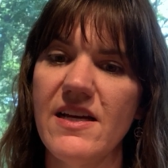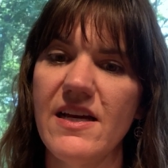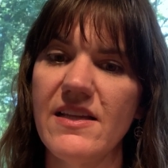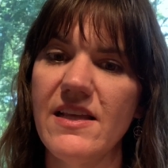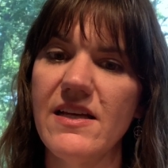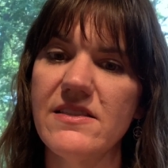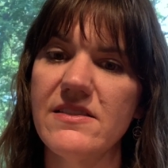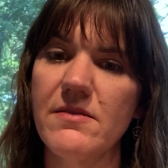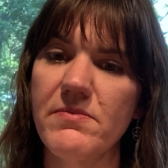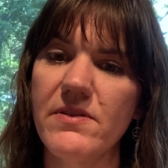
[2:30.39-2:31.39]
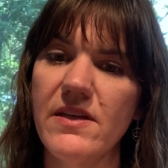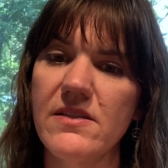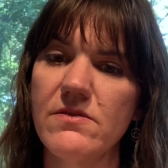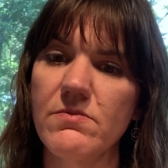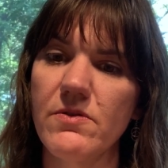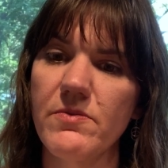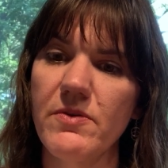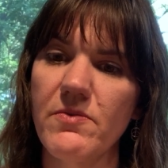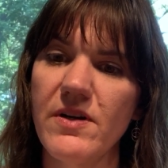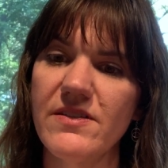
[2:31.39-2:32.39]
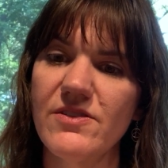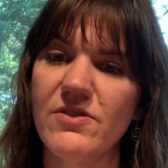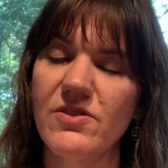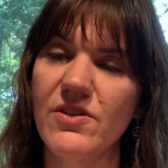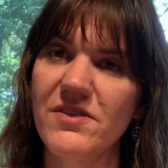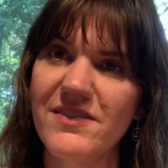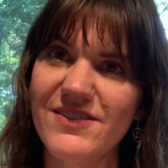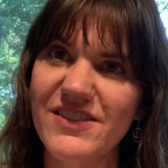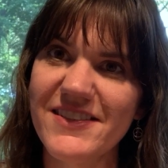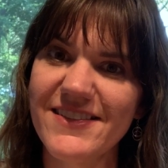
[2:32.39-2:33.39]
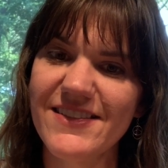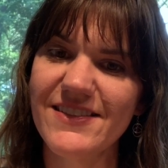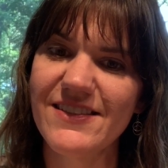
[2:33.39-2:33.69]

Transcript: And that's the place where we want to turn to Jesus.